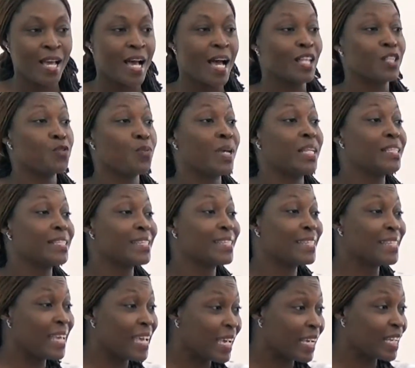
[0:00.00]
At
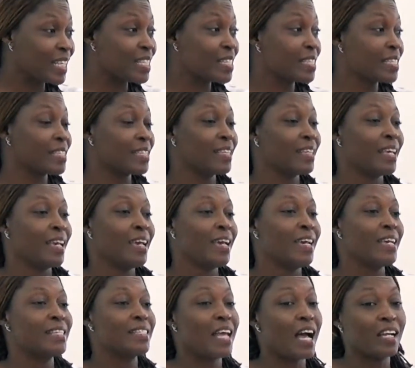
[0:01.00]
26,
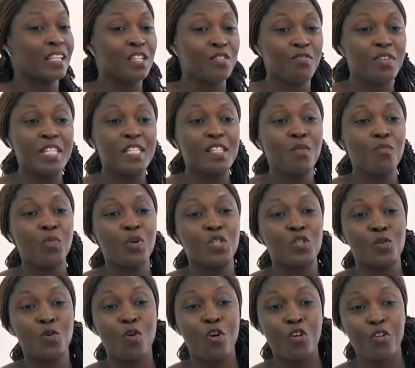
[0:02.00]
his activism
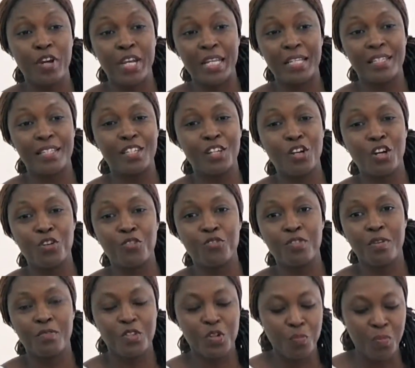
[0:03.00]
was so great in the
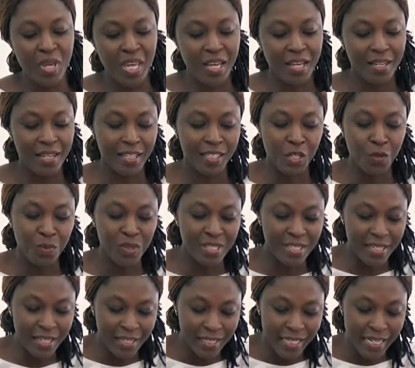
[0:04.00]
country of Jamaica that he was
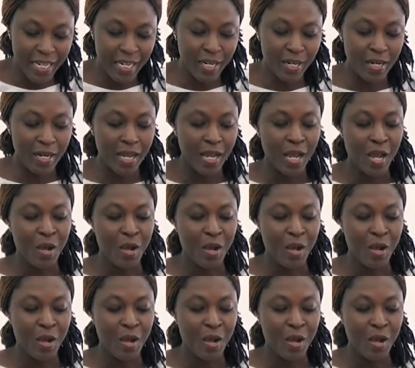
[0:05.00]
declared